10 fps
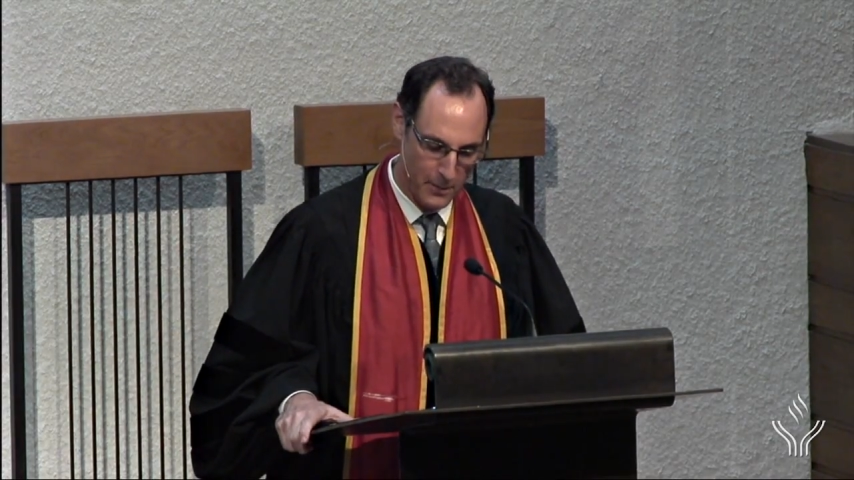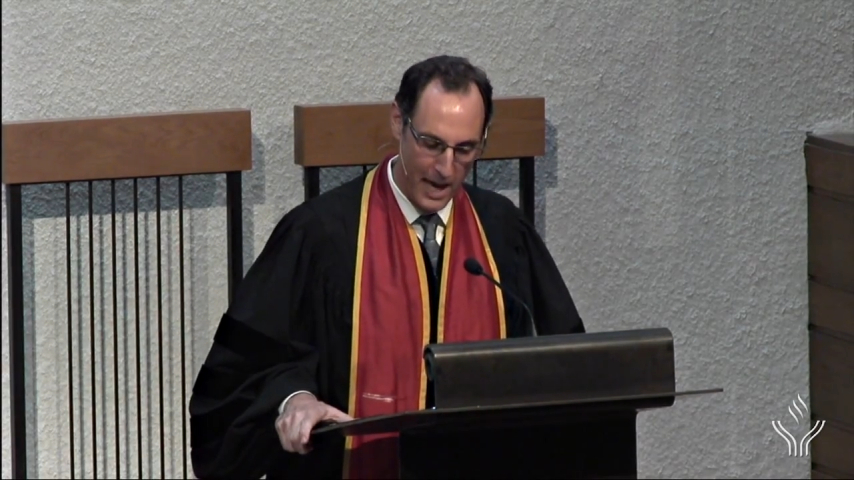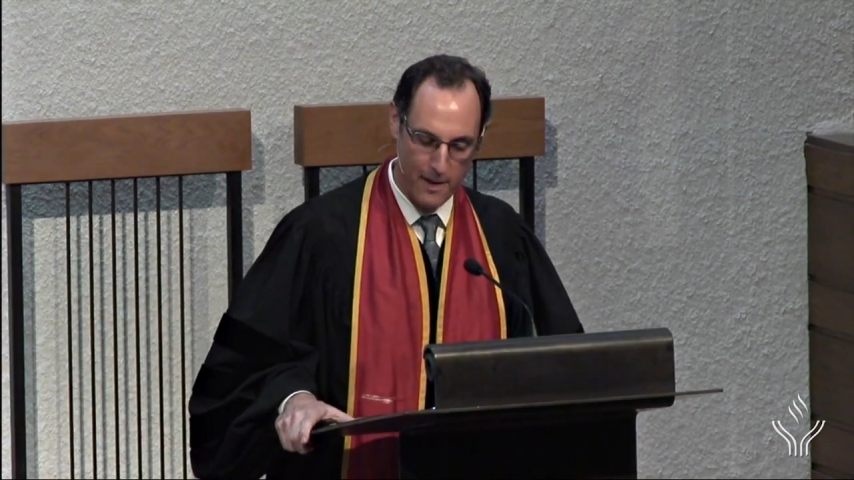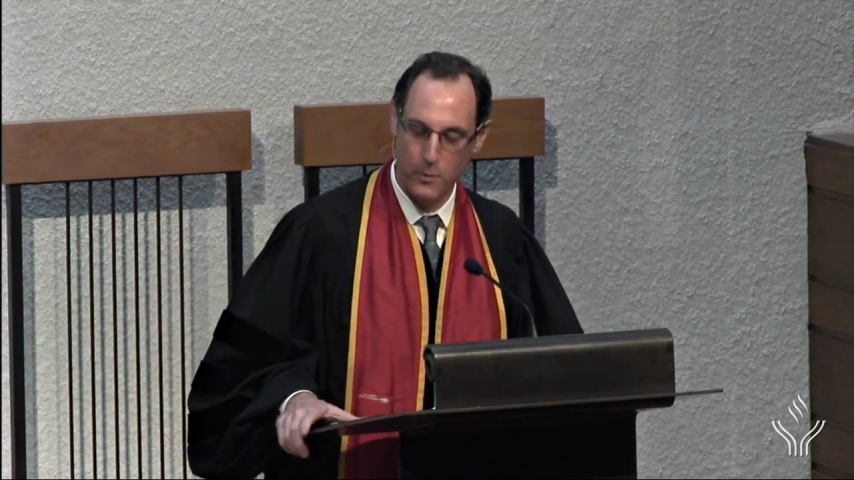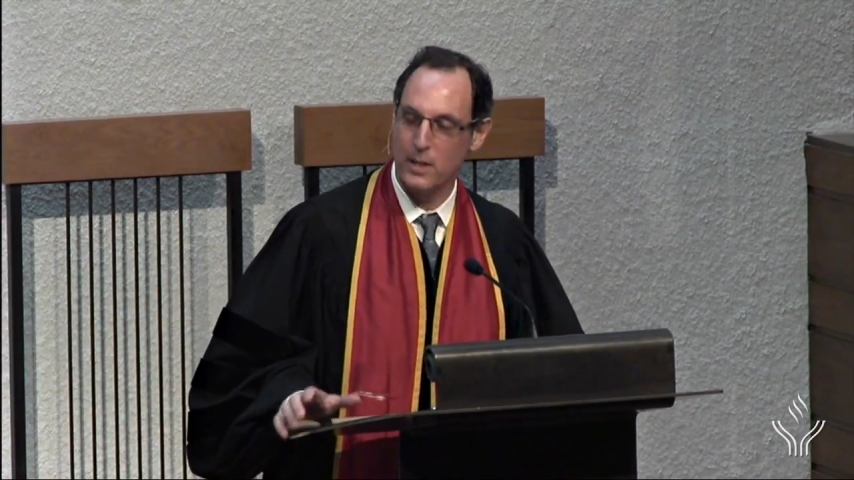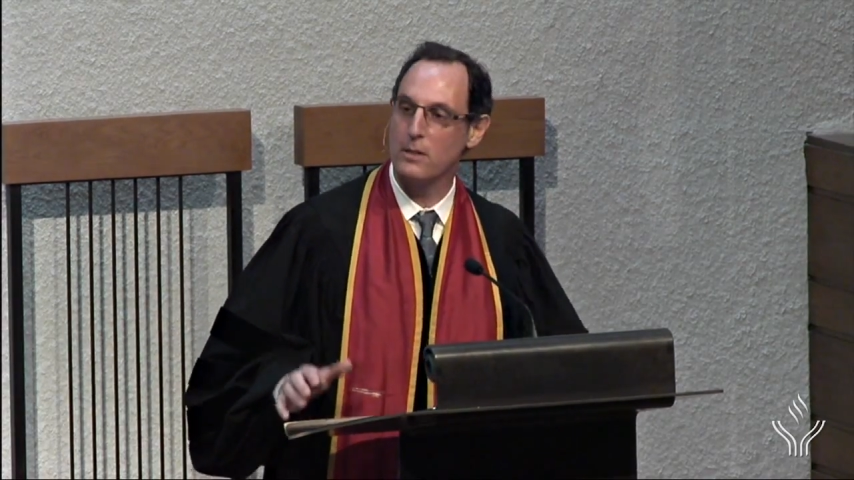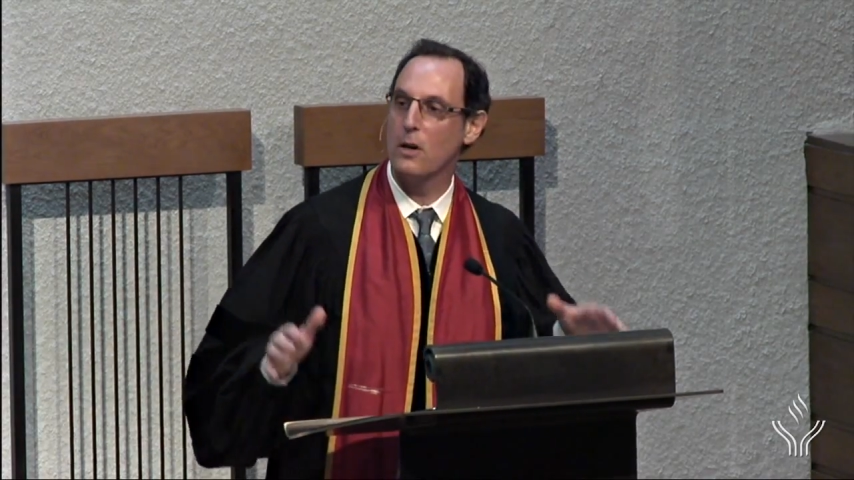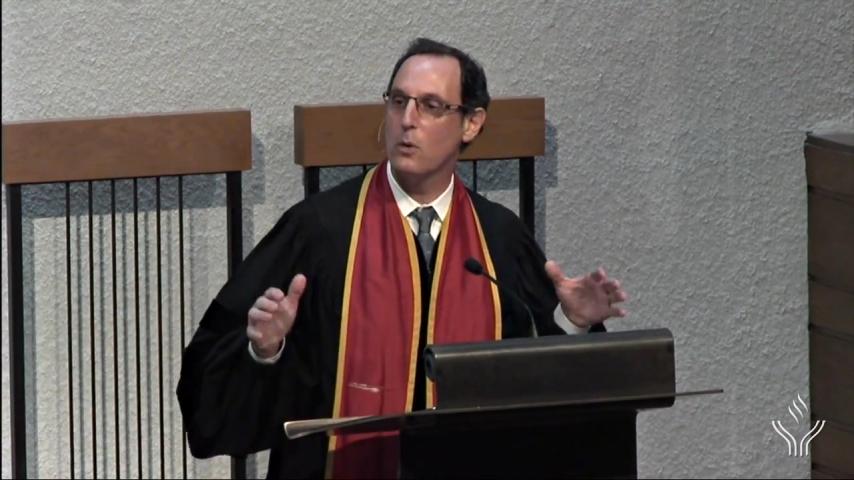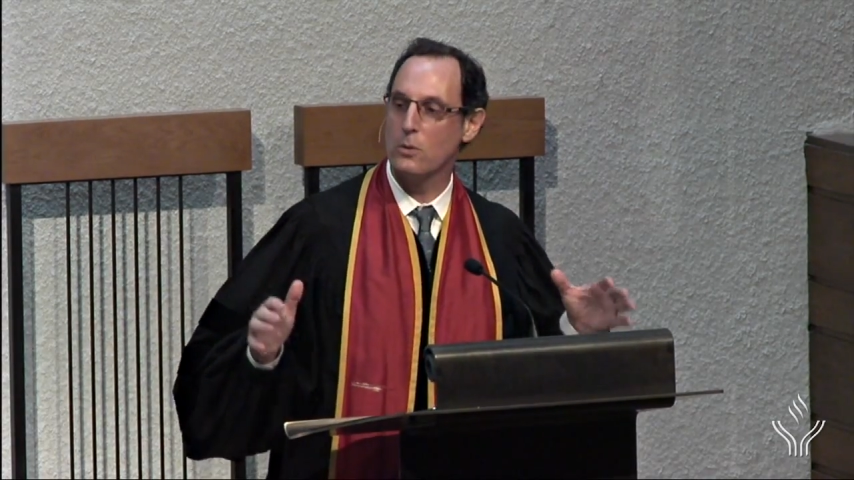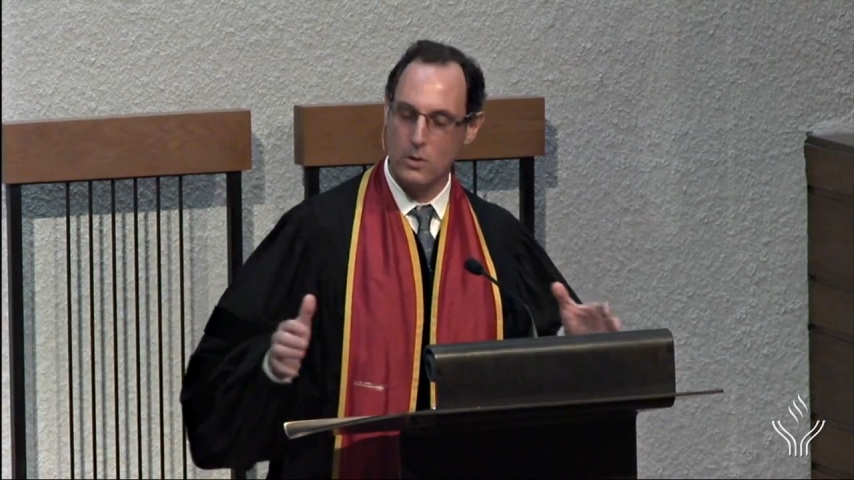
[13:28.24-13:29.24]
We have what
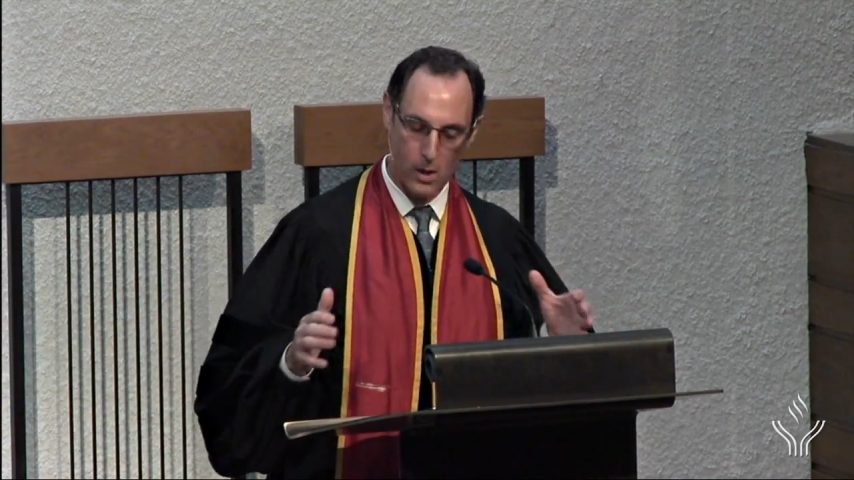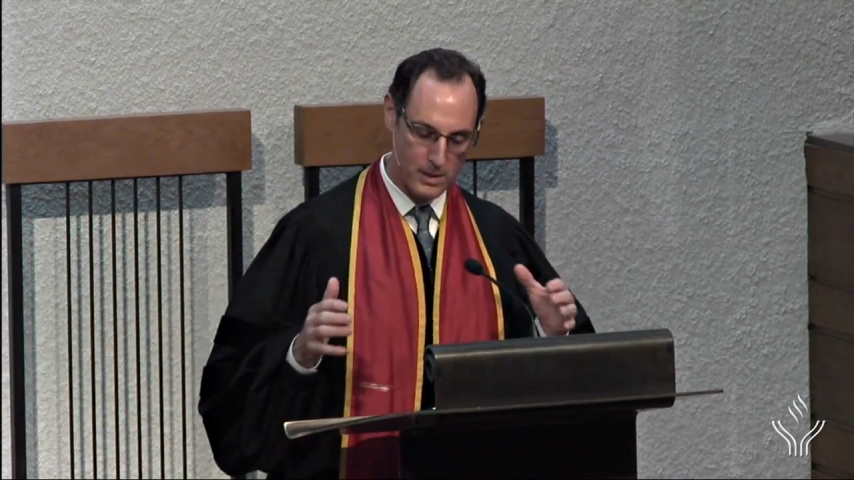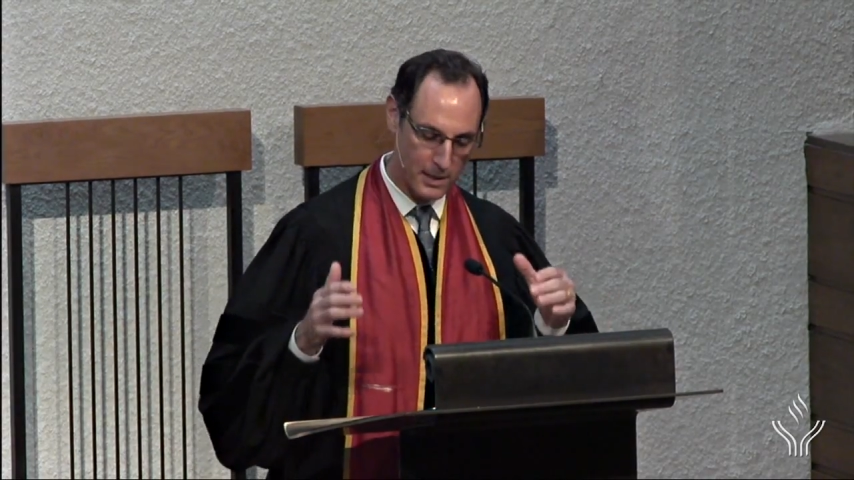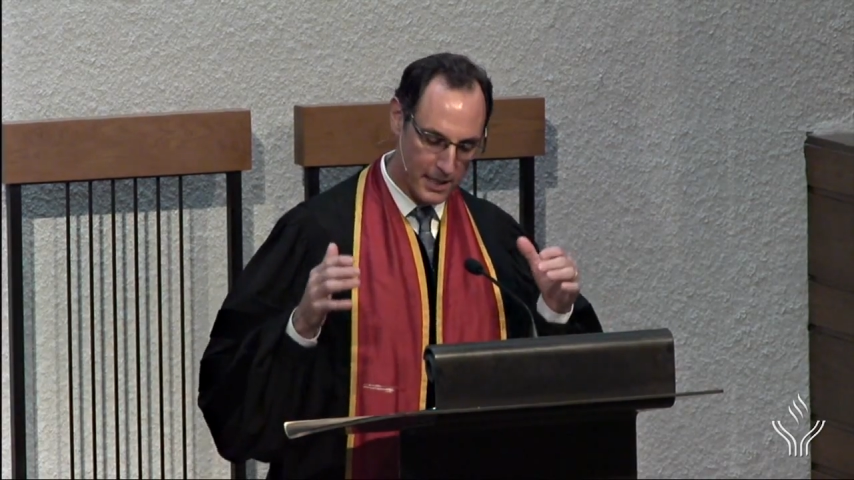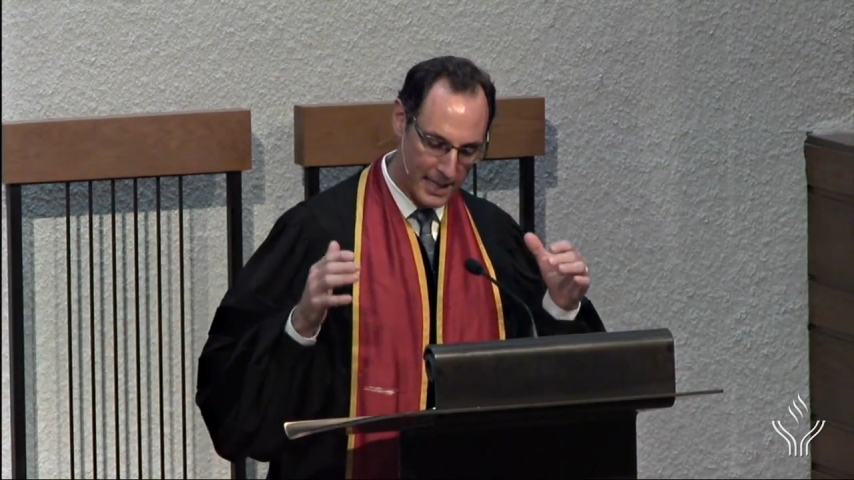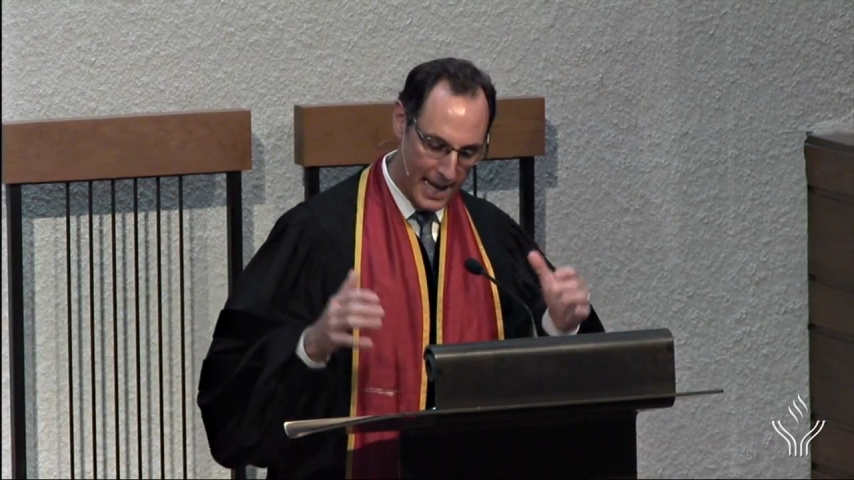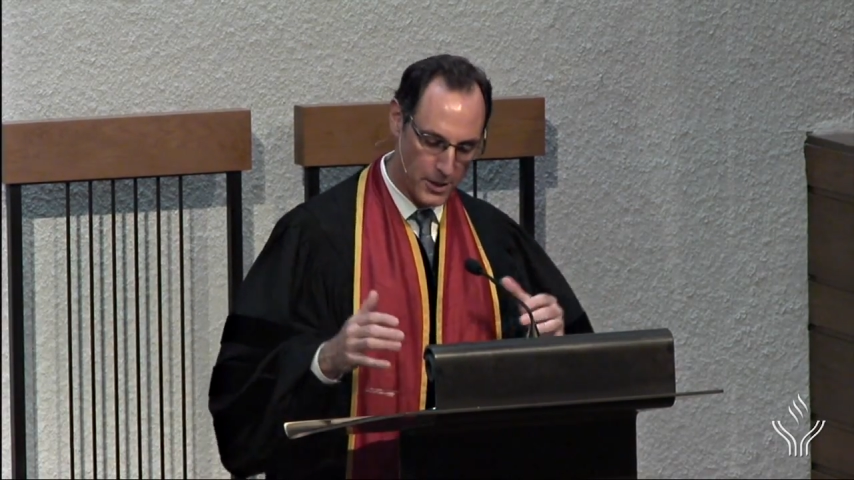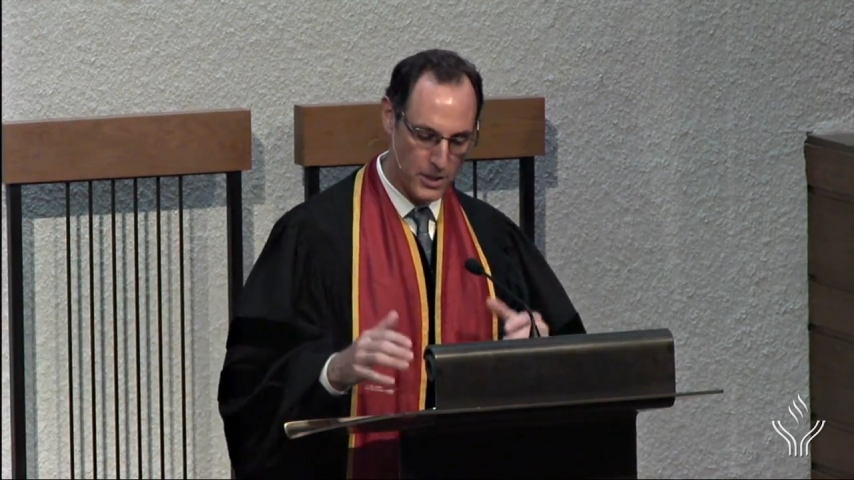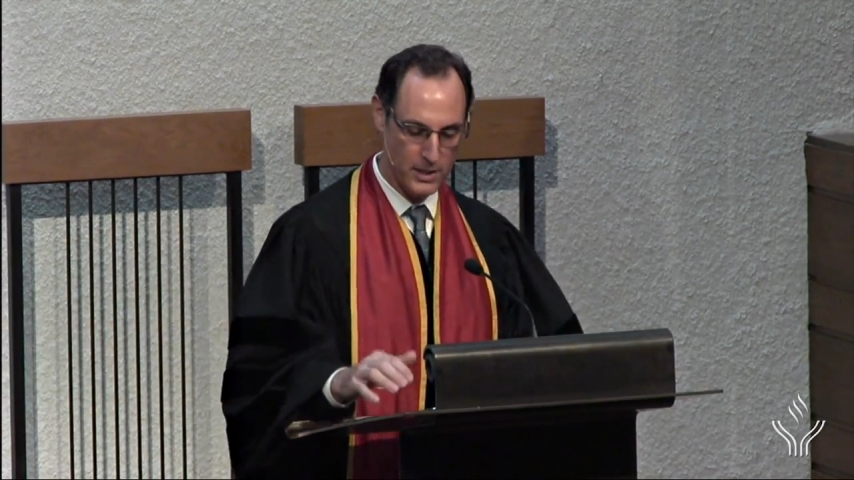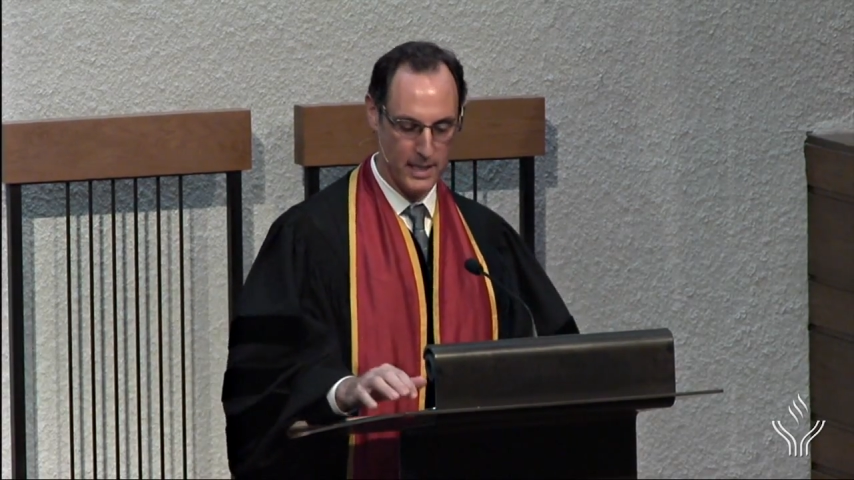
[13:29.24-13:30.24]
Godin calls a
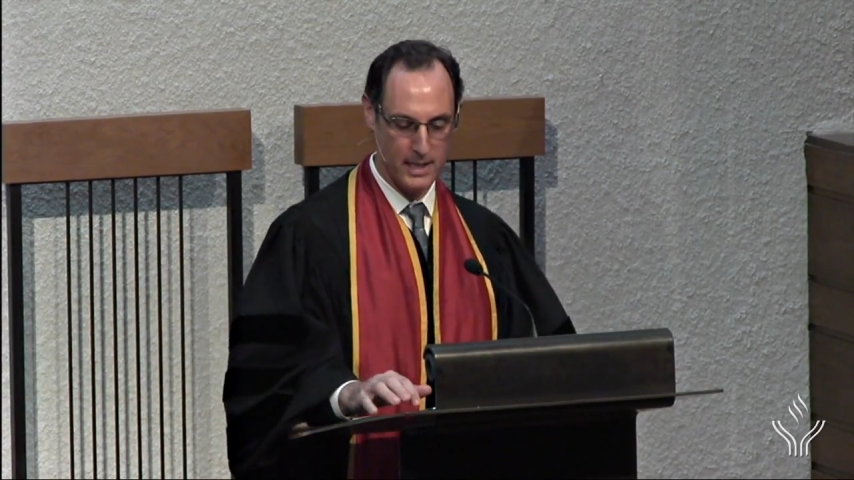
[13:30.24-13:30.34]
connection